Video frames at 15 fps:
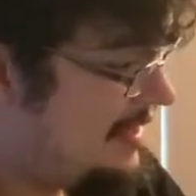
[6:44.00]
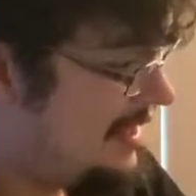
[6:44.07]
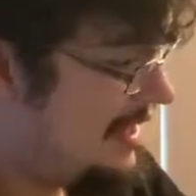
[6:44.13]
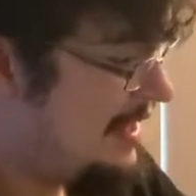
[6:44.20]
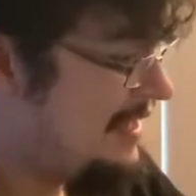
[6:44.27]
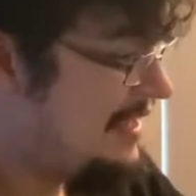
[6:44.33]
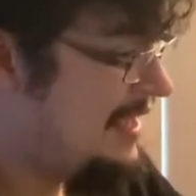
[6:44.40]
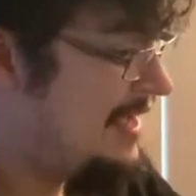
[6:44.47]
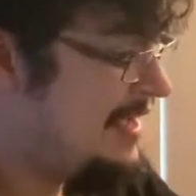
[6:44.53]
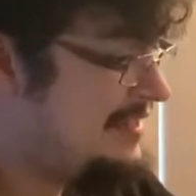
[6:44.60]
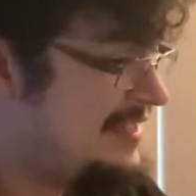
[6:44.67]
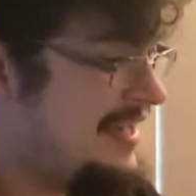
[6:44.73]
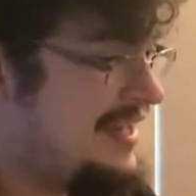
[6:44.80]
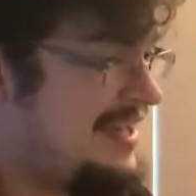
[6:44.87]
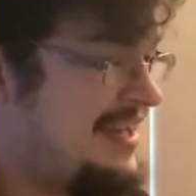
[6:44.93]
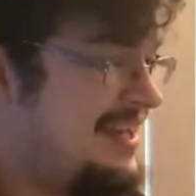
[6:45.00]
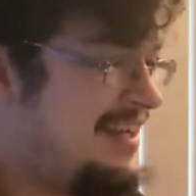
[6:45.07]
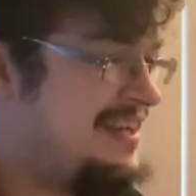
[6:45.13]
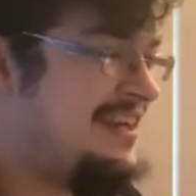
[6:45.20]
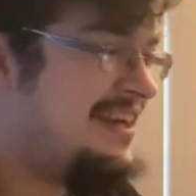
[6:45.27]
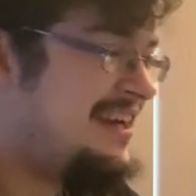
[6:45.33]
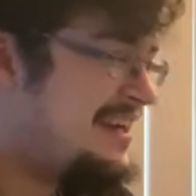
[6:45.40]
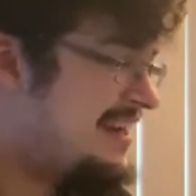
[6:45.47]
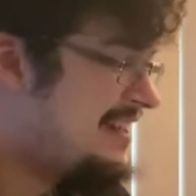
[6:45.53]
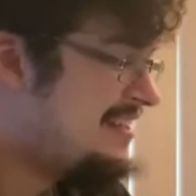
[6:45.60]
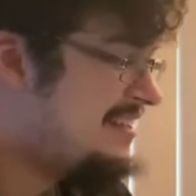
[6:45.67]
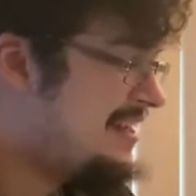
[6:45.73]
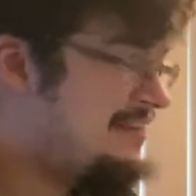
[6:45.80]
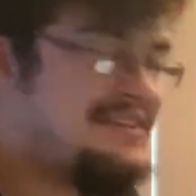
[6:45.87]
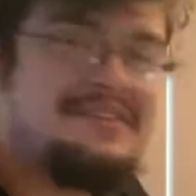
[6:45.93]
I
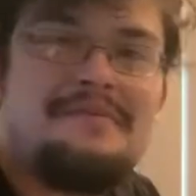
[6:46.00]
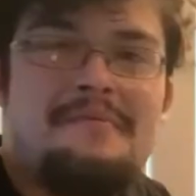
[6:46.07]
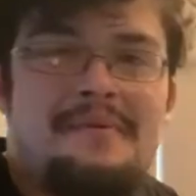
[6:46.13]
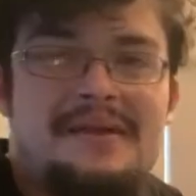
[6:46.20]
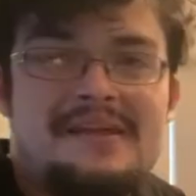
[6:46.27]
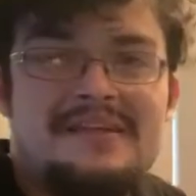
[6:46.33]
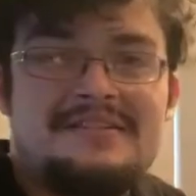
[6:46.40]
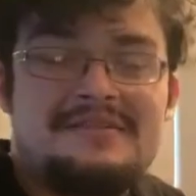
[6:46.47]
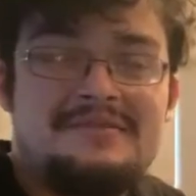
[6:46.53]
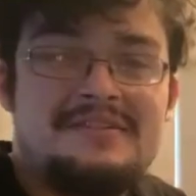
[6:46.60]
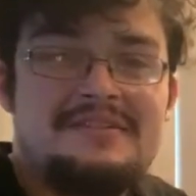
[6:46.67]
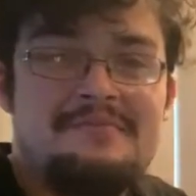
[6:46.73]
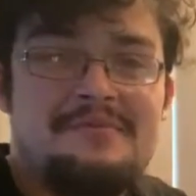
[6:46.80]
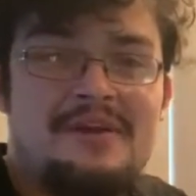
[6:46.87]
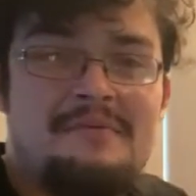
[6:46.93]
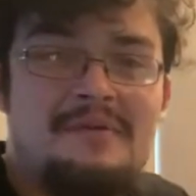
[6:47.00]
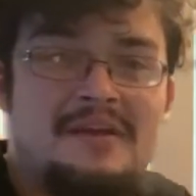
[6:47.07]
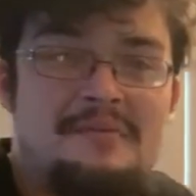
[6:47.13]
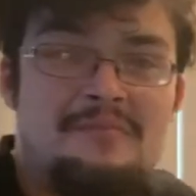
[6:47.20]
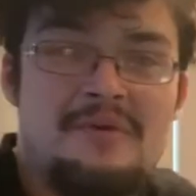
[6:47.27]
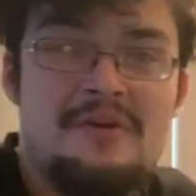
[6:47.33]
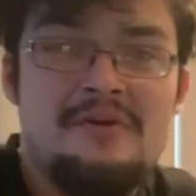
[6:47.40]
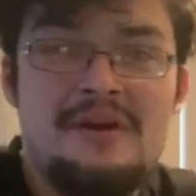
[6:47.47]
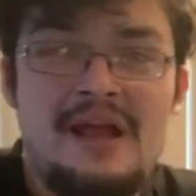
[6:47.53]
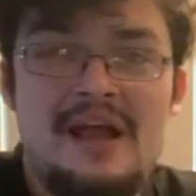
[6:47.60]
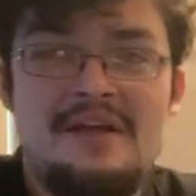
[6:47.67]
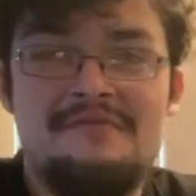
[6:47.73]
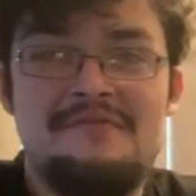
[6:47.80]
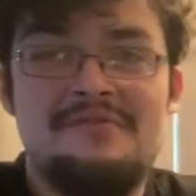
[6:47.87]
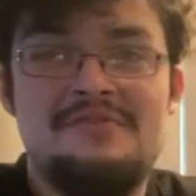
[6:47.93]
every time I make, sometimes when I make a pre-order, I
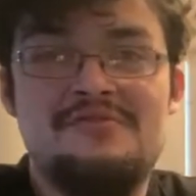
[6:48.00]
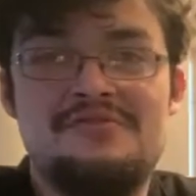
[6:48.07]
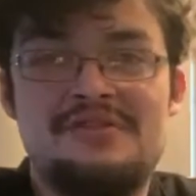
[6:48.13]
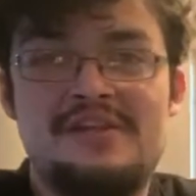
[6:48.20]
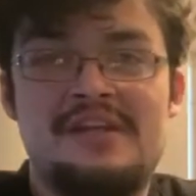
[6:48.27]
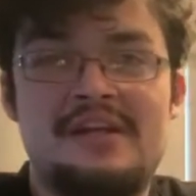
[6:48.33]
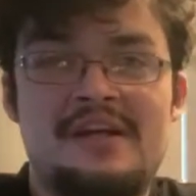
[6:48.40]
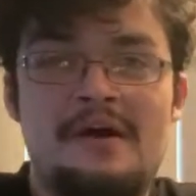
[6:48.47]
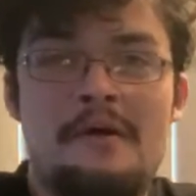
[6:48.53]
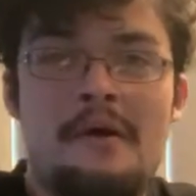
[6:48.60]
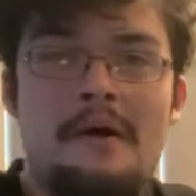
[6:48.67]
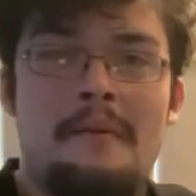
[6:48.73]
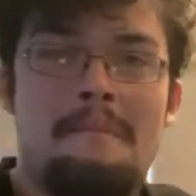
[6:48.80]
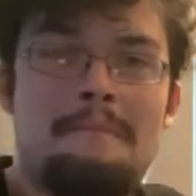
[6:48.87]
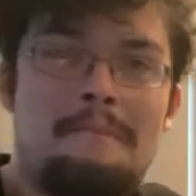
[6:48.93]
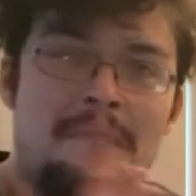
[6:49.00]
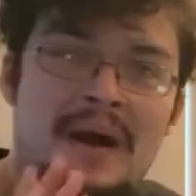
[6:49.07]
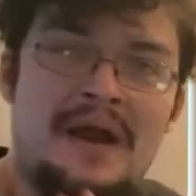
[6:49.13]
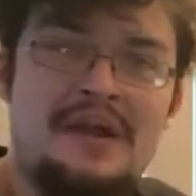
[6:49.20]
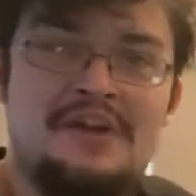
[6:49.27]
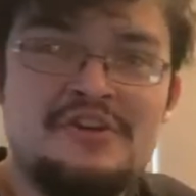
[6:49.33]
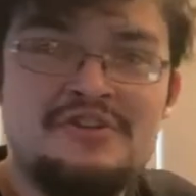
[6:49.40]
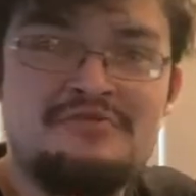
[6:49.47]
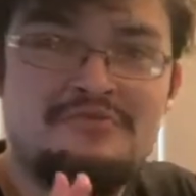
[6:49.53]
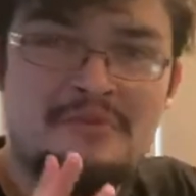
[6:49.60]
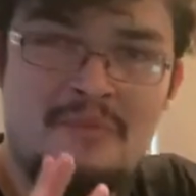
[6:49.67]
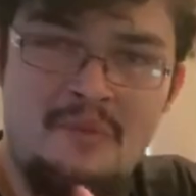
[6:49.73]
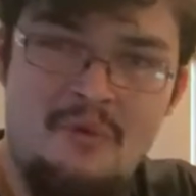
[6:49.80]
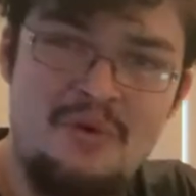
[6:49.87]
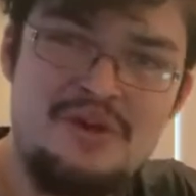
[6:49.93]
have usually like a buyer's
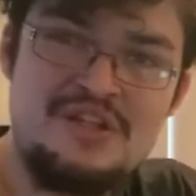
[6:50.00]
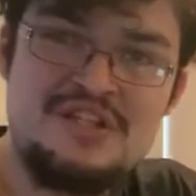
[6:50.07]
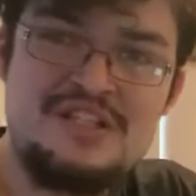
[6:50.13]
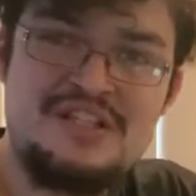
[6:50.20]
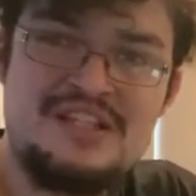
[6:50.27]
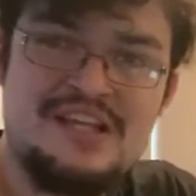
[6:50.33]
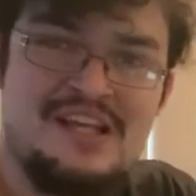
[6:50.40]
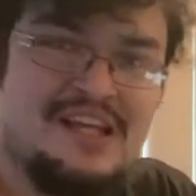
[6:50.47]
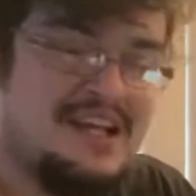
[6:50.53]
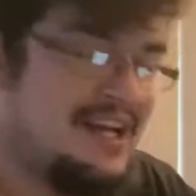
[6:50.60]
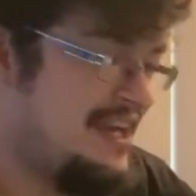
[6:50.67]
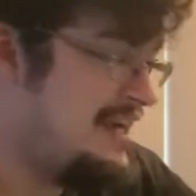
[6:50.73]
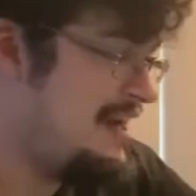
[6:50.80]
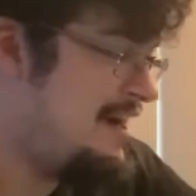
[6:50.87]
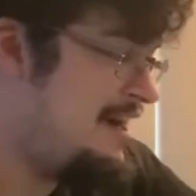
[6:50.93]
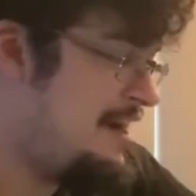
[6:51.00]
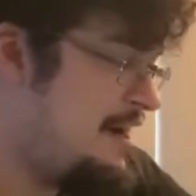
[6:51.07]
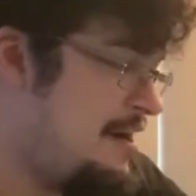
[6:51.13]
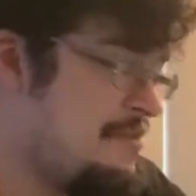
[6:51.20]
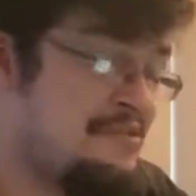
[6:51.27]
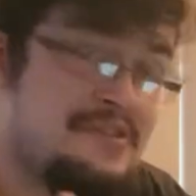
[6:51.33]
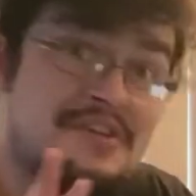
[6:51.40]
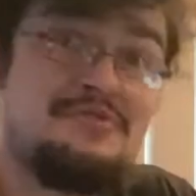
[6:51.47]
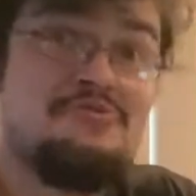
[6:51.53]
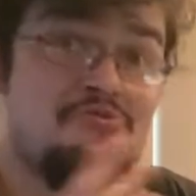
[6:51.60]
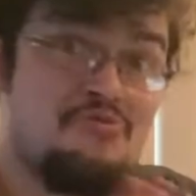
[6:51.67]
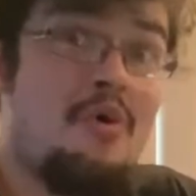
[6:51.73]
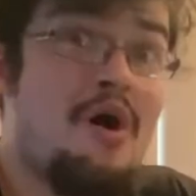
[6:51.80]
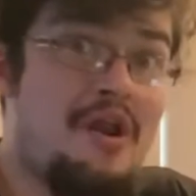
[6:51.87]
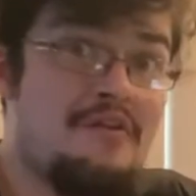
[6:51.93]
remorse. This
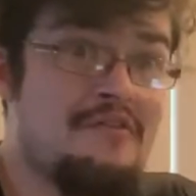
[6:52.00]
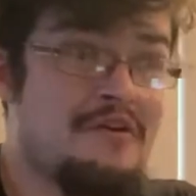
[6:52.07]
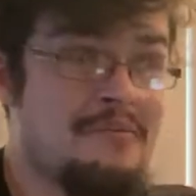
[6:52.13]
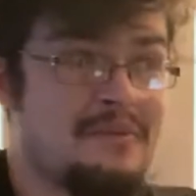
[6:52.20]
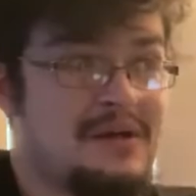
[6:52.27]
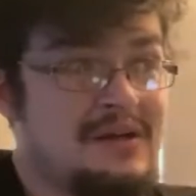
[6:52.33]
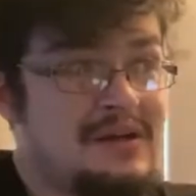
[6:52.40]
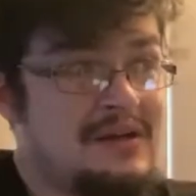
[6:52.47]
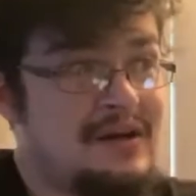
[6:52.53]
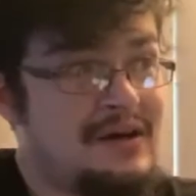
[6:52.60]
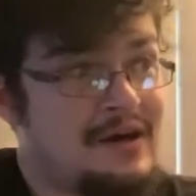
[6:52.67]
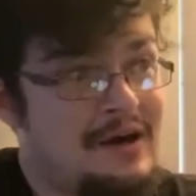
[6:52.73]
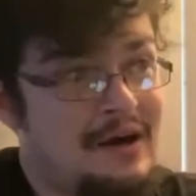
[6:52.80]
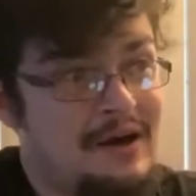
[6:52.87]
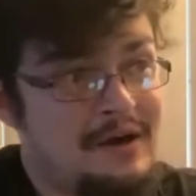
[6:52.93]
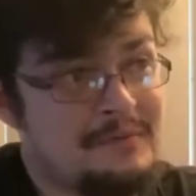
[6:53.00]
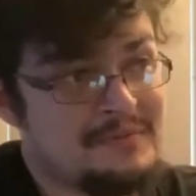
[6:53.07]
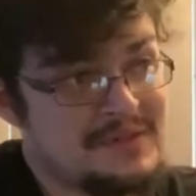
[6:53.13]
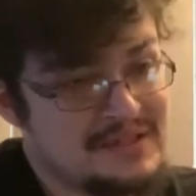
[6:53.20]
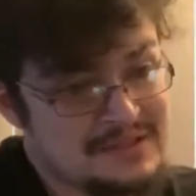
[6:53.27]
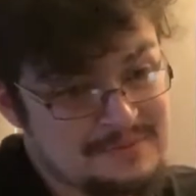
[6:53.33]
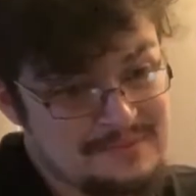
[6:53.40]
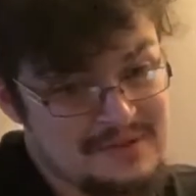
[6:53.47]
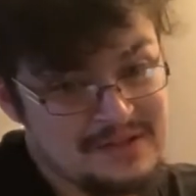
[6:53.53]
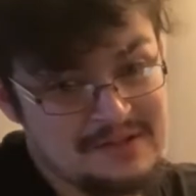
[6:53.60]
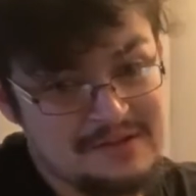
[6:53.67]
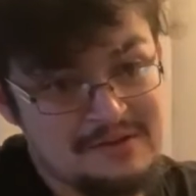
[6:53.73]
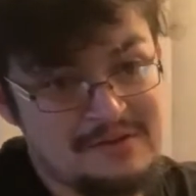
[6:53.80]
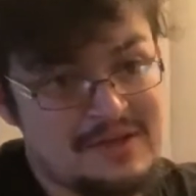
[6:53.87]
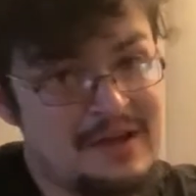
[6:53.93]
was one of them, because I'm
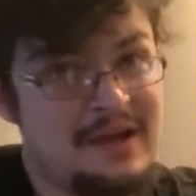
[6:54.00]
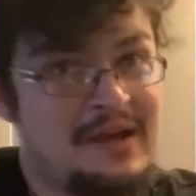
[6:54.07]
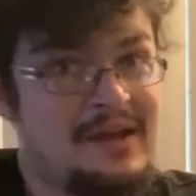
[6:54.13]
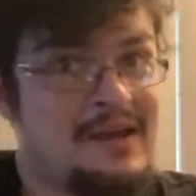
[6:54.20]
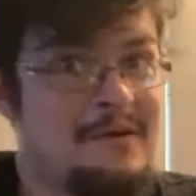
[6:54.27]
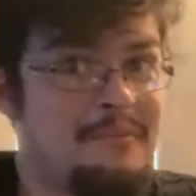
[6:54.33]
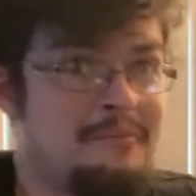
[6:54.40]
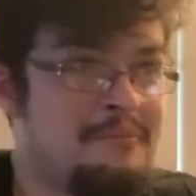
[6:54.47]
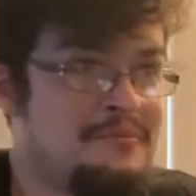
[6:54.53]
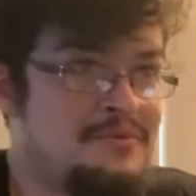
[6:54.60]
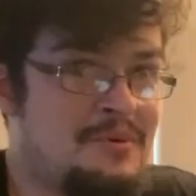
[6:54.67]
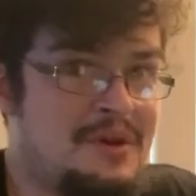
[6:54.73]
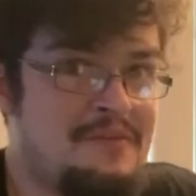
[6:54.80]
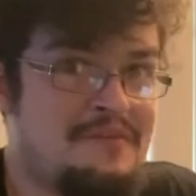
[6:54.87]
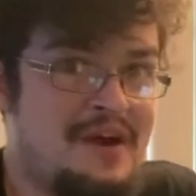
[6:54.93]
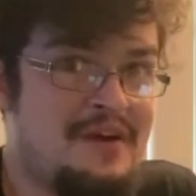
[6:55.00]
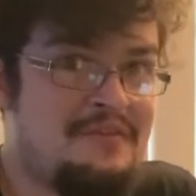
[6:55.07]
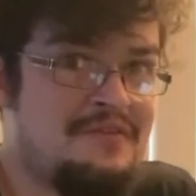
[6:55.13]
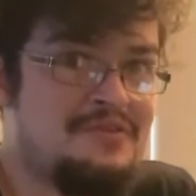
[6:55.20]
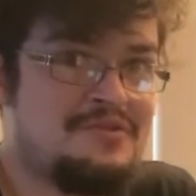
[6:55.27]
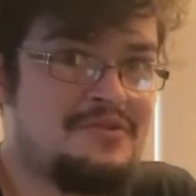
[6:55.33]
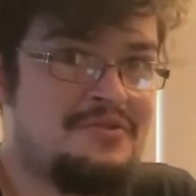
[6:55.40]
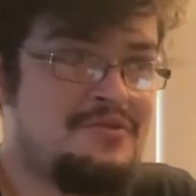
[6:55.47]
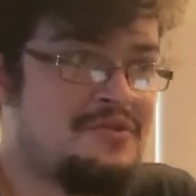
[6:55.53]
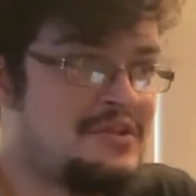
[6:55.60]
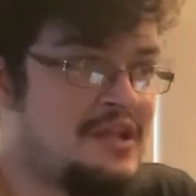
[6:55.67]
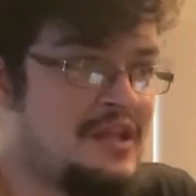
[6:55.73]
like, okay, I am 25 years old